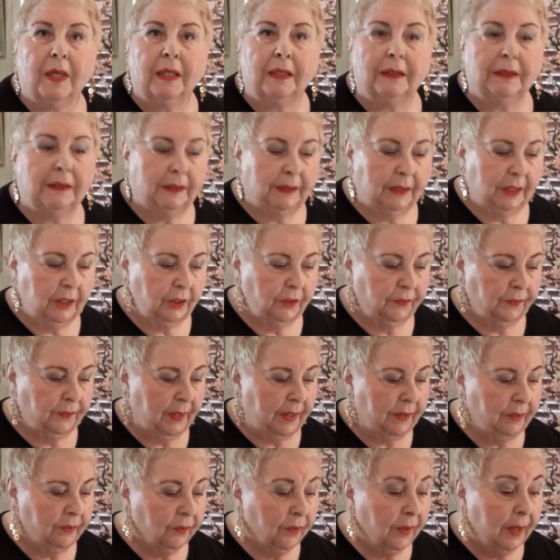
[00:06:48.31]
as stage
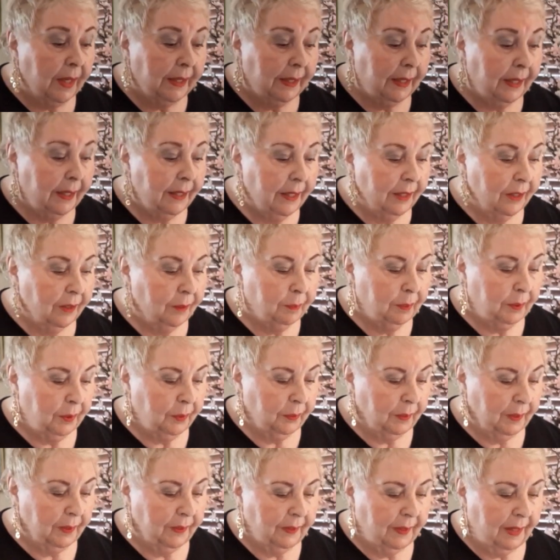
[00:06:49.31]
fright. So I can help you
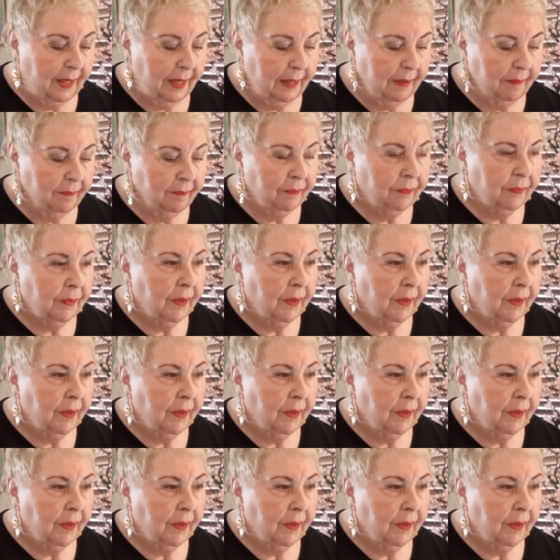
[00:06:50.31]
with that.